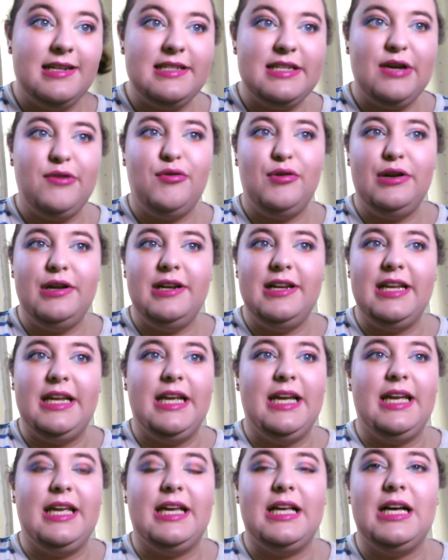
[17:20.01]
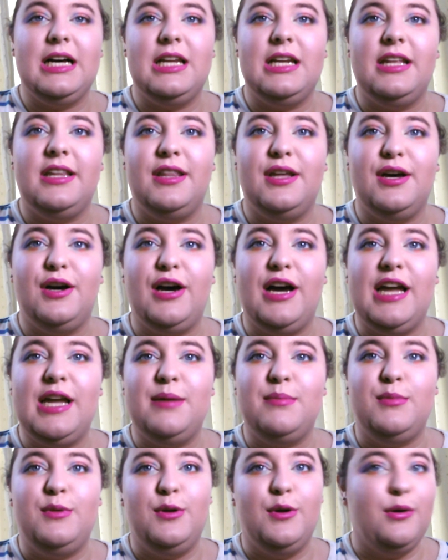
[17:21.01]
Definitely a colour that I
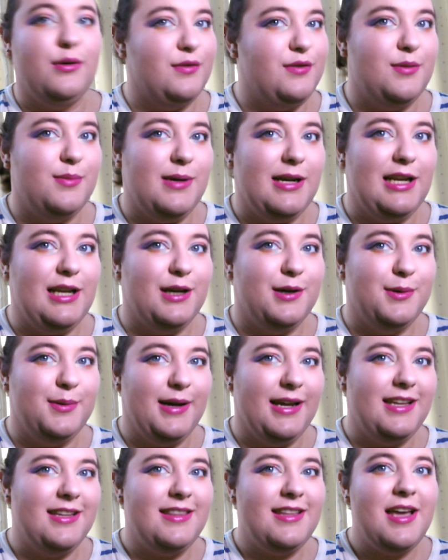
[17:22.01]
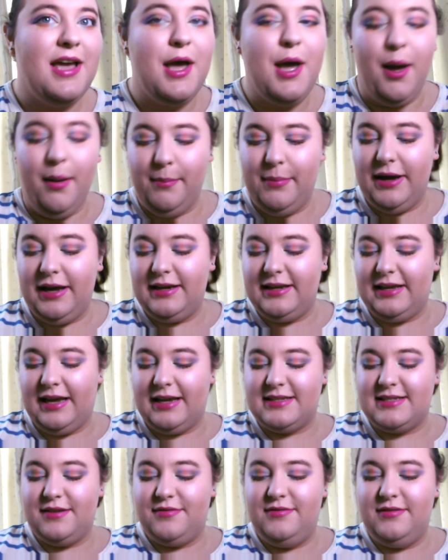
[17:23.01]
am not familiar with, but yeah,
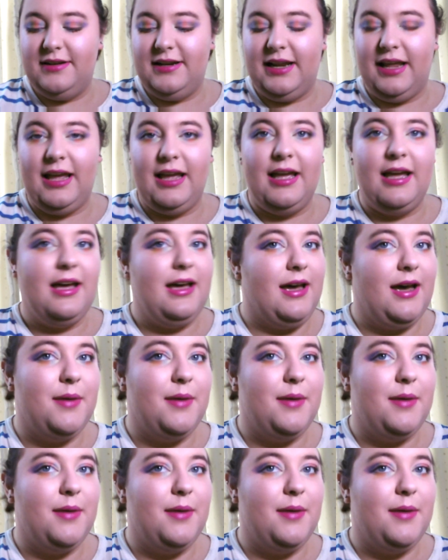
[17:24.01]
definitely